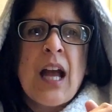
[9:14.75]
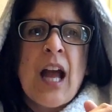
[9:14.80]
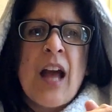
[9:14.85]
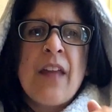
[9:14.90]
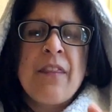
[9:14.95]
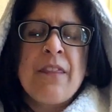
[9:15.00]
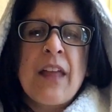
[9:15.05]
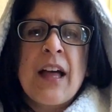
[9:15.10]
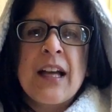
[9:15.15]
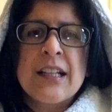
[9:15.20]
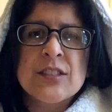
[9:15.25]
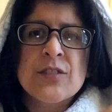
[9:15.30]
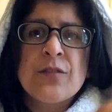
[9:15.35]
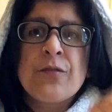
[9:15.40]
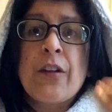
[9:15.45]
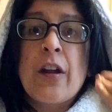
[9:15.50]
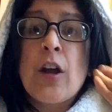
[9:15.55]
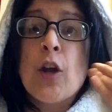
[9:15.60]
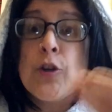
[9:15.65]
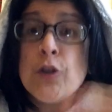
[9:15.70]
And that's
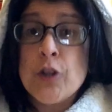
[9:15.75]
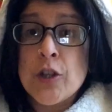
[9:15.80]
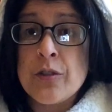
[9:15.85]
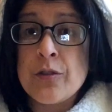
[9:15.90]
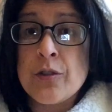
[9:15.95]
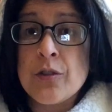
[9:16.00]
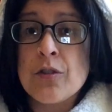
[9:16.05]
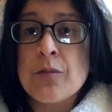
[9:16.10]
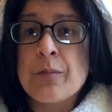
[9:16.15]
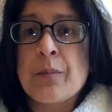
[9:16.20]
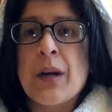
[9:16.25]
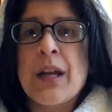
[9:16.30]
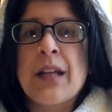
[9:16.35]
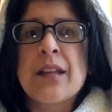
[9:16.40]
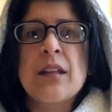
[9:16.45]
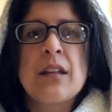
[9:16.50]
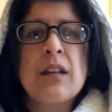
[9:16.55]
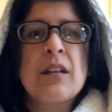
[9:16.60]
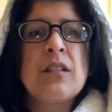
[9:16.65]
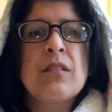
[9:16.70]
a New York
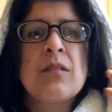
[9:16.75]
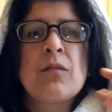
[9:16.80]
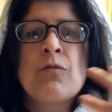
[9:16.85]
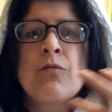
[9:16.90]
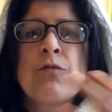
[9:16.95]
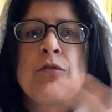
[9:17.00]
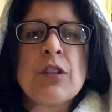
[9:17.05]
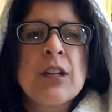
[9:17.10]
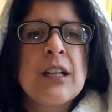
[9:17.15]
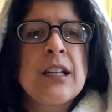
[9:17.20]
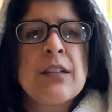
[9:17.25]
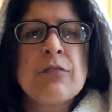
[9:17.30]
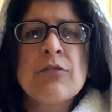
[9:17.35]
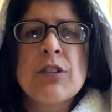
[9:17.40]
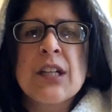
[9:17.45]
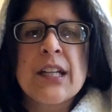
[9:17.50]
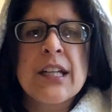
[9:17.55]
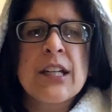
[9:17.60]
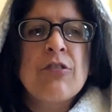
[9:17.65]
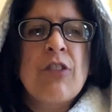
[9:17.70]
brand. Really,
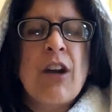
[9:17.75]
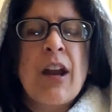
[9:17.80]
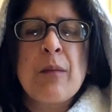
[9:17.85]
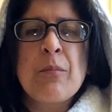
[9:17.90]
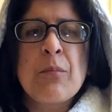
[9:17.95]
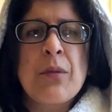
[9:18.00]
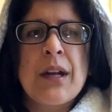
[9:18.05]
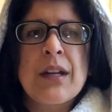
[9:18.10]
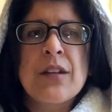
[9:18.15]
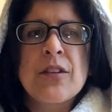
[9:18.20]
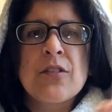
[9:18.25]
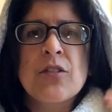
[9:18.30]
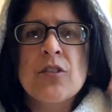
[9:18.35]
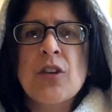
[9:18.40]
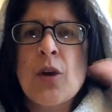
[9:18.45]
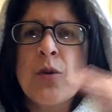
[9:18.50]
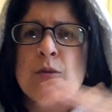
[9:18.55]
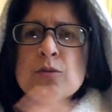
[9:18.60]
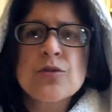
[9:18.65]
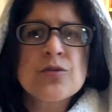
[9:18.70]
really great brand.
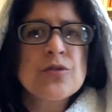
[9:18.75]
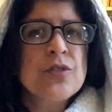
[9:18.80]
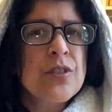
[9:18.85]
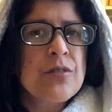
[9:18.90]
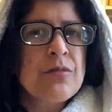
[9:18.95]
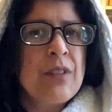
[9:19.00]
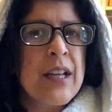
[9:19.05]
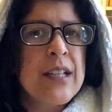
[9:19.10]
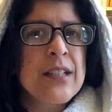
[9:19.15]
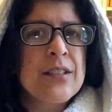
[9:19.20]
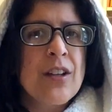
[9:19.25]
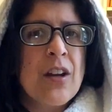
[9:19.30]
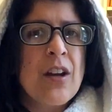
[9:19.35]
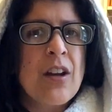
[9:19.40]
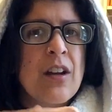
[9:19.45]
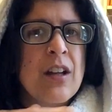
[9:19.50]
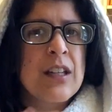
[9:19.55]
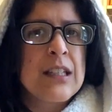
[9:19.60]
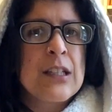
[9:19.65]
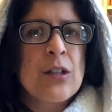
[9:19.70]
Goes under the
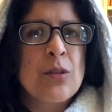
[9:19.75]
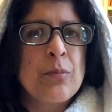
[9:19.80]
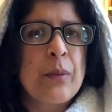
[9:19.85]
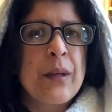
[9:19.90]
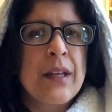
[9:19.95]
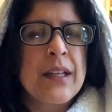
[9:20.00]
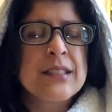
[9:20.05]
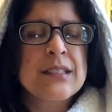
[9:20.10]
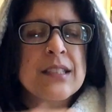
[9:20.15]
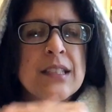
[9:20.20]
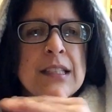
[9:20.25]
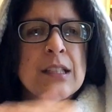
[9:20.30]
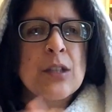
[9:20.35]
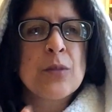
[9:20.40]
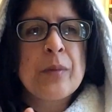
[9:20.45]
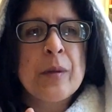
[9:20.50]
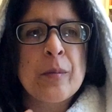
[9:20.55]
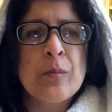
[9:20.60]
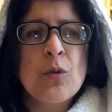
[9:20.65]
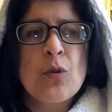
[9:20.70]
radar a little bit. It's a
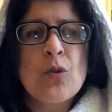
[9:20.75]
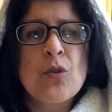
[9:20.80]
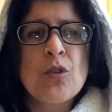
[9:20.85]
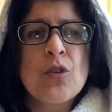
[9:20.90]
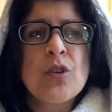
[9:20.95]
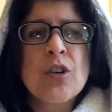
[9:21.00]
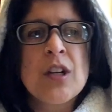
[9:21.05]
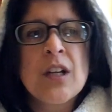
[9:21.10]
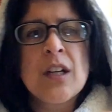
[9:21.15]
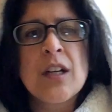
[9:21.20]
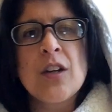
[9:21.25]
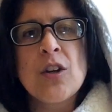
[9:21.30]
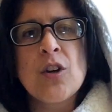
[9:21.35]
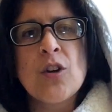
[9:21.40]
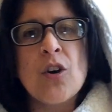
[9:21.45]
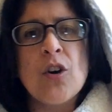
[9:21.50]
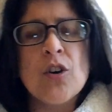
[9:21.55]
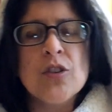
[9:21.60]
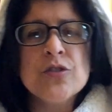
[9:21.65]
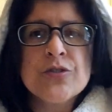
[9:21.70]
little bit more
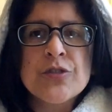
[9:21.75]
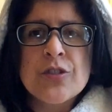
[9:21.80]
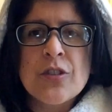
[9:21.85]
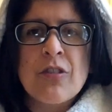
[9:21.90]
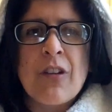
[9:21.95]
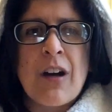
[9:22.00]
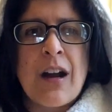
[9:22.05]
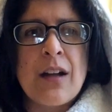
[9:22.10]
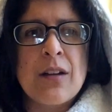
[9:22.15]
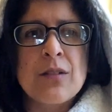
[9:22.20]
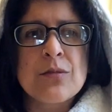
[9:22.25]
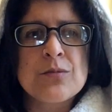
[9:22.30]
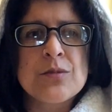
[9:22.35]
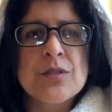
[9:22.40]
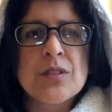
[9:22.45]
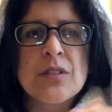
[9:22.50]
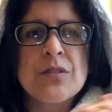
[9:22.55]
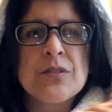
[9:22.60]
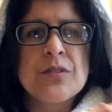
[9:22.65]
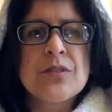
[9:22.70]
underground
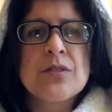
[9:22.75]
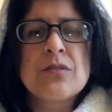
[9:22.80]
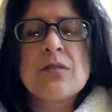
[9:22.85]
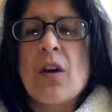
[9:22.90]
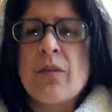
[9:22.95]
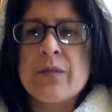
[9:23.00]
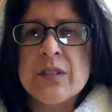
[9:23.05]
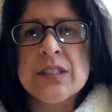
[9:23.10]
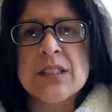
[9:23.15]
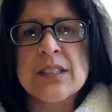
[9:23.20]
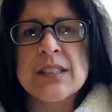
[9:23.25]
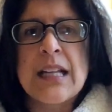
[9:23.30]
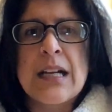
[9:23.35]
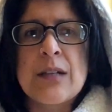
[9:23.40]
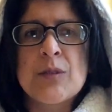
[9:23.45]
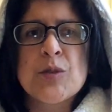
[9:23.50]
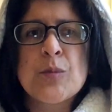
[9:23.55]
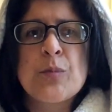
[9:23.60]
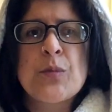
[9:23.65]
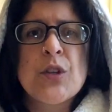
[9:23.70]
than obviously
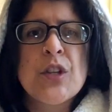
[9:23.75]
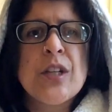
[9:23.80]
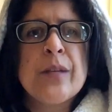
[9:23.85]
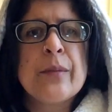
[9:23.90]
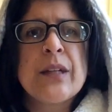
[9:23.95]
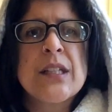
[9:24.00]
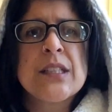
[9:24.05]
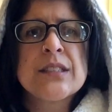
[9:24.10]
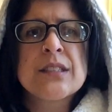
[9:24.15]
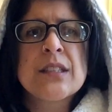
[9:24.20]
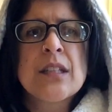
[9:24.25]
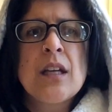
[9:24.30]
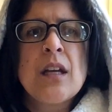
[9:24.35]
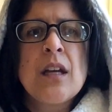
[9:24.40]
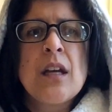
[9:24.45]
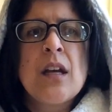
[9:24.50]
now Supreme is.